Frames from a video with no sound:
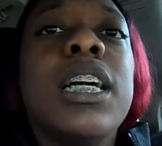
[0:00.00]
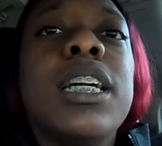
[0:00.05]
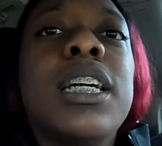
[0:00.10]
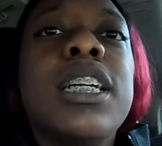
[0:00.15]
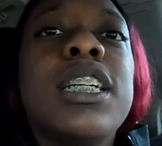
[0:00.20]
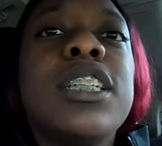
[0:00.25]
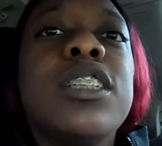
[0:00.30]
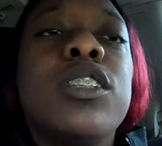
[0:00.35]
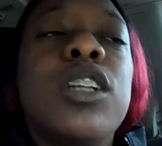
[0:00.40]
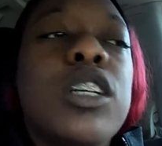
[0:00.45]

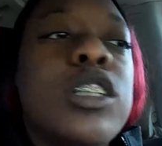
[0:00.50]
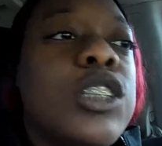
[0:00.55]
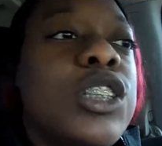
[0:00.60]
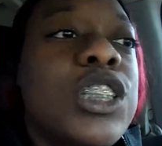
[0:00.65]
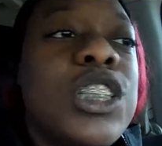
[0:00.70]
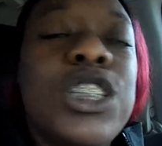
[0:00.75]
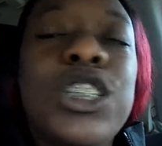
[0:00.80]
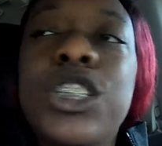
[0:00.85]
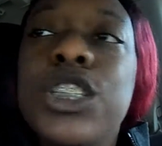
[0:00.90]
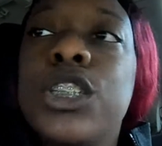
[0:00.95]
girl,
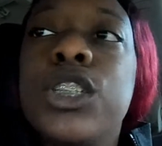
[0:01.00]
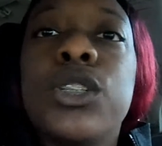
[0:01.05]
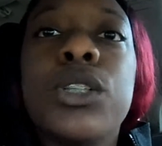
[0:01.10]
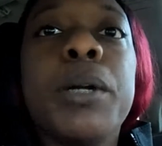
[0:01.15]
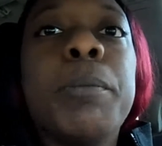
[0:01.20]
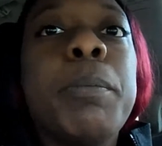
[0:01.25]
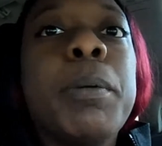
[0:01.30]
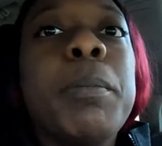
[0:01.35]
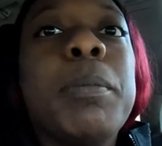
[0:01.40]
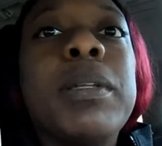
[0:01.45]
she's just
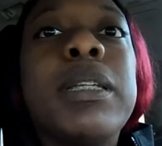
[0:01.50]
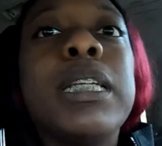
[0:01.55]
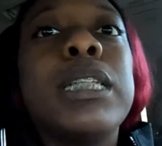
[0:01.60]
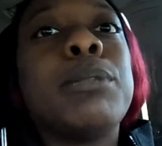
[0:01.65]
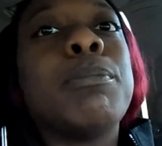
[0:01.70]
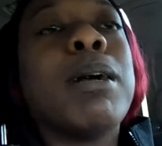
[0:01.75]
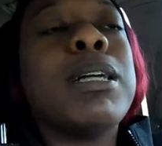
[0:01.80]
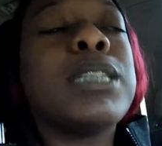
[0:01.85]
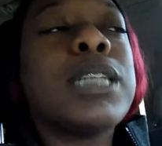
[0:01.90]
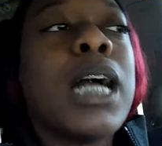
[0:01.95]
tripping, but this is
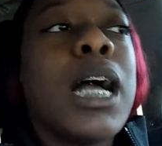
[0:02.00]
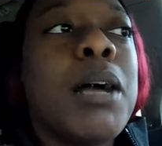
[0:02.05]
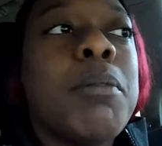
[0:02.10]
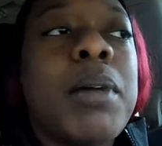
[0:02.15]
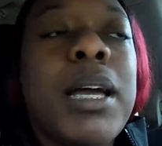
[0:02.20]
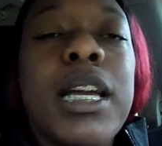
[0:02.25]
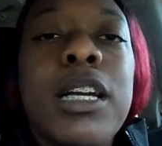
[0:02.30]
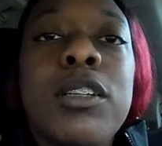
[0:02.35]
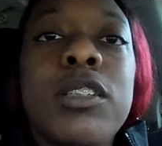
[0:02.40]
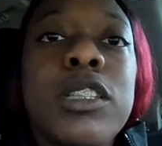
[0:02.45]
my job. I
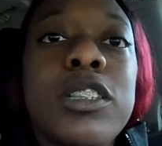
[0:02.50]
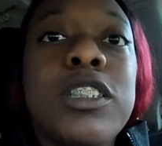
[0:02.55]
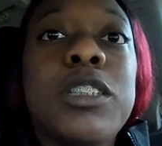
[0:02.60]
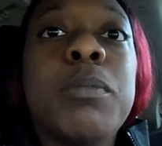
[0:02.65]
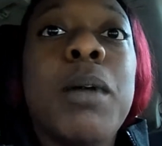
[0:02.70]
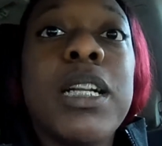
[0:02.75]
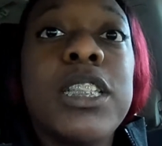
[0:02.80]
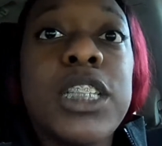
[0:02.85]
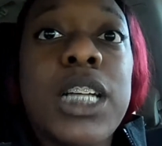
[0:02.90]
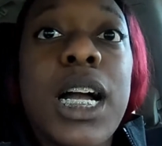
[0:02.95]
ain't gonna lose
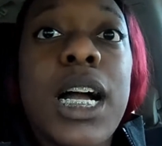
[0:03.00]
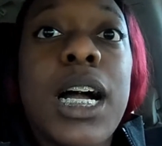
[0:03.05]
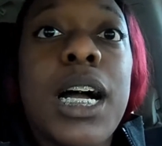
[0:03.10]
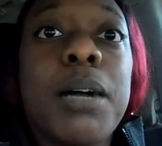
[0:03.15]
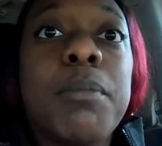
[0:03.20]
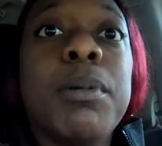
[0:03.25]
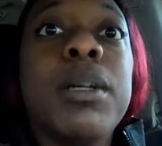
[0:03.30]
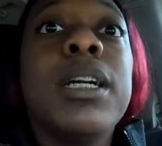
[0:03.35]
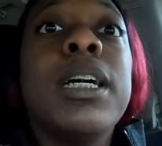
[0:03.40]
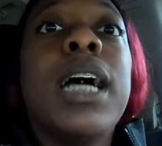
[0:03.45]
my job.
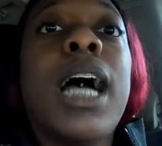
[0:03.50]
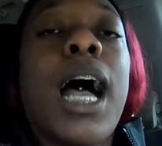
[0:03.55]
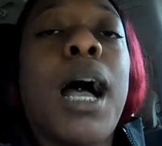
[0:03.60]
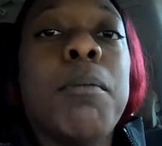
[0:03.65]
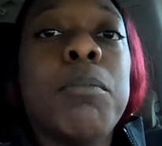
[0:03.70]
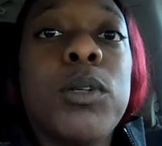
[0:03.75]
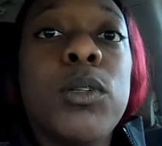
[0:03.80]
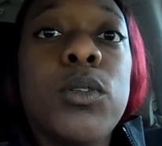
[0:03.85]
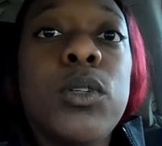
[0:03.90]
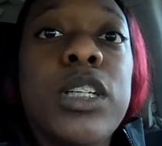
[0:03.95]
I'm
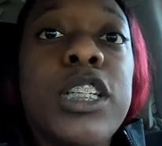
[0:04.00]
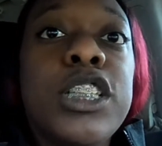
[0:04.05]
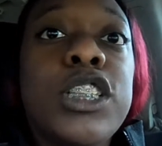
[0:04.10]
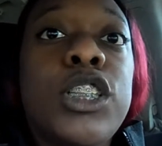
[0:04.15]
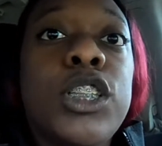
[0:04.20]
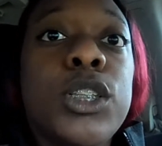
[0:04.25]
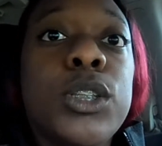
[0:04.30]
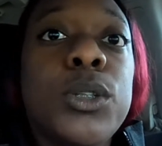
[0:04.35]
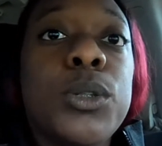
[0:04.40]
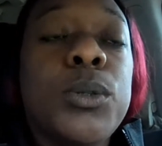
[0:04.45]
going
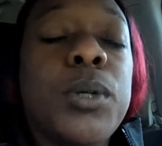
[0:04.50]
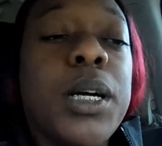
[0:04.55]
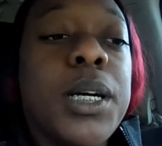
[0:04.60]
to,